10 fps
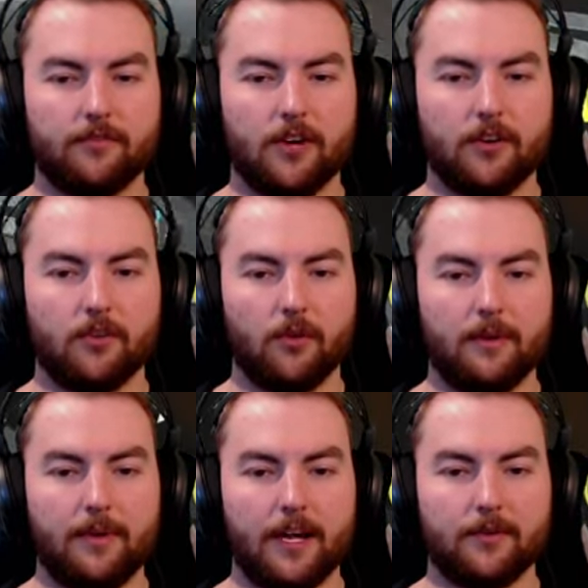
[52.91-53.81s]
find all the way
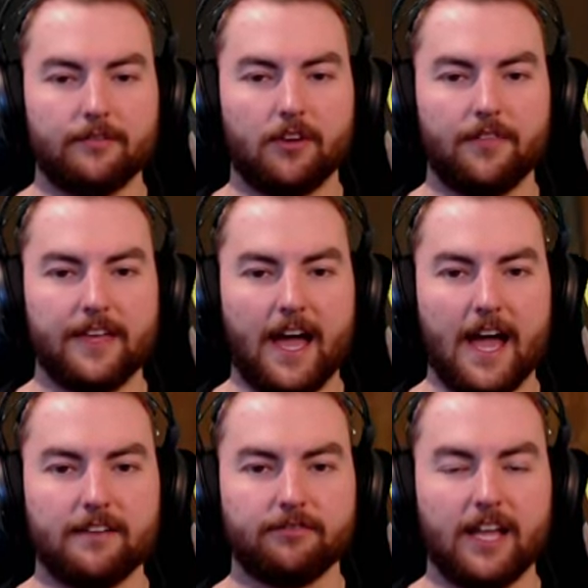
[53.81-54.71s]
back, and we find the
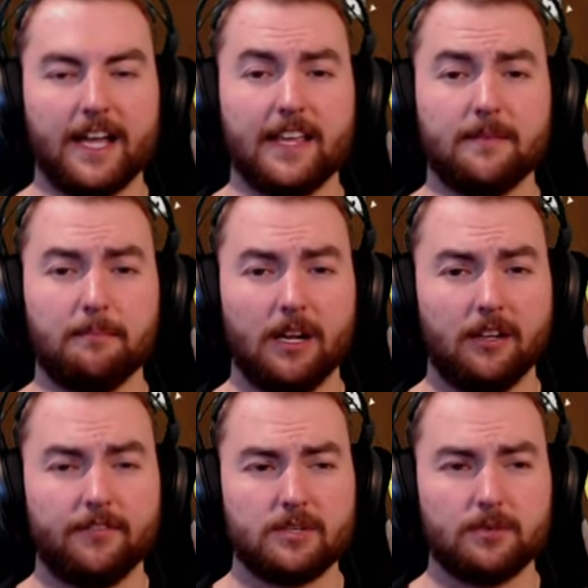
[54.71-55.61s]
A flag in the middle
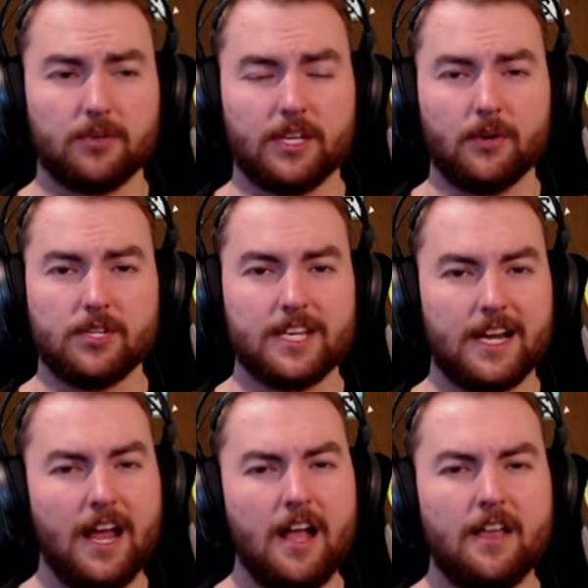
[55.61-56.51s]
of this building here, which again,